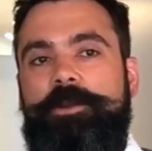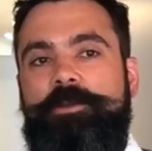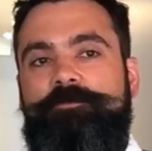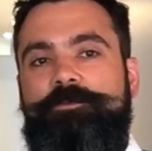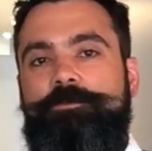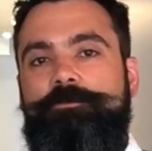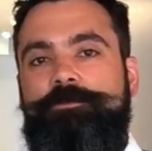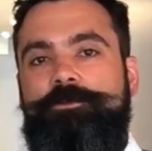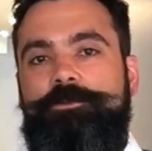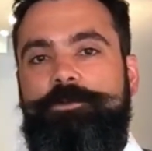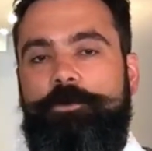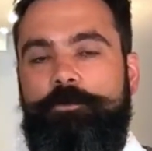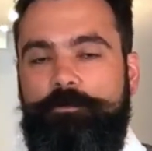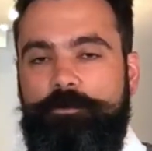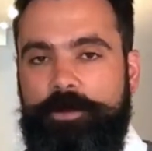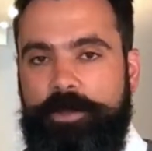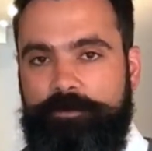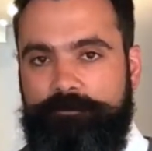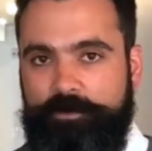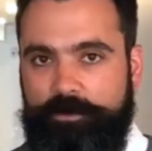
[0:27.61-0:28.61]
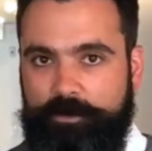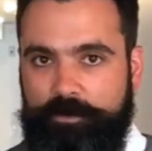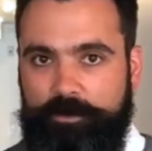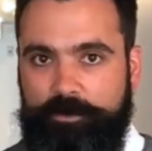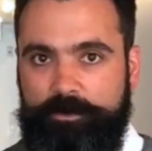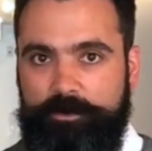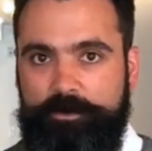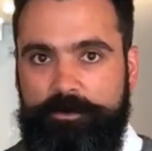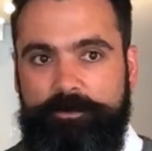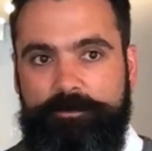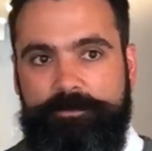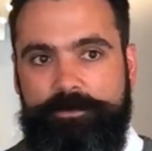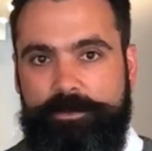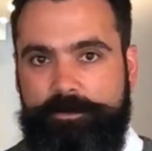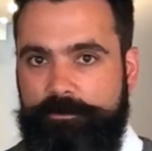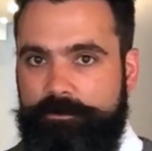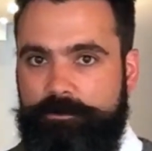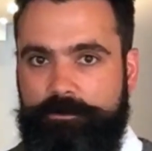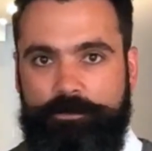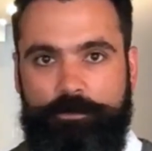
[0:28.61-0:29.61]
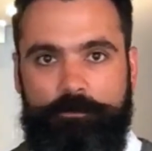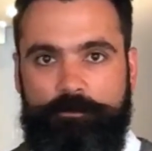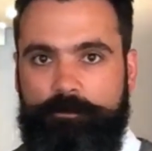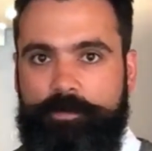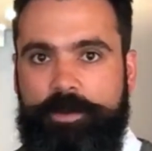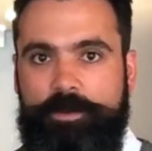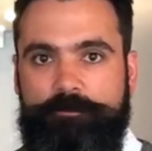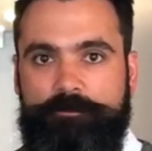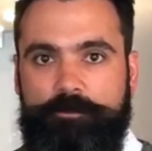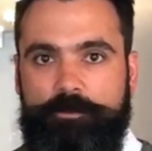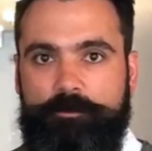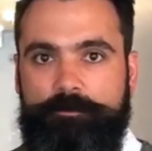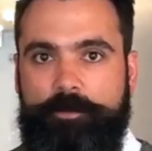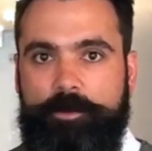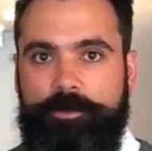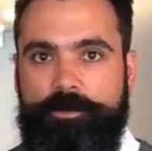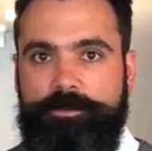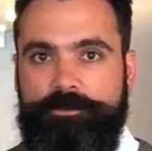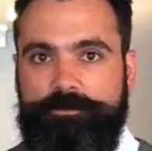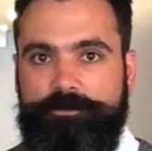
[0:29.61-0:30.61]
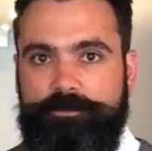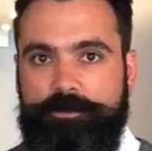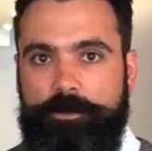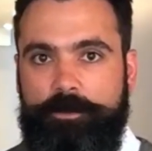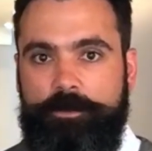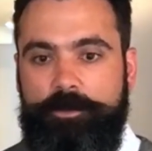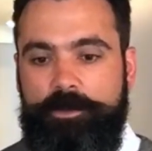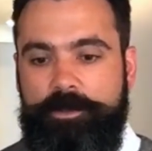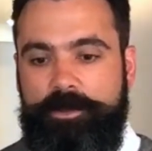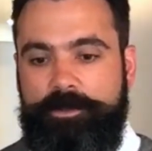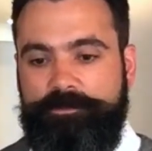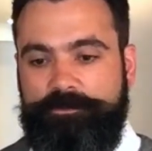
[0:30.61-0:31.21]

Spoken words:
But if you don't have a car, then don't pay for a parking stall,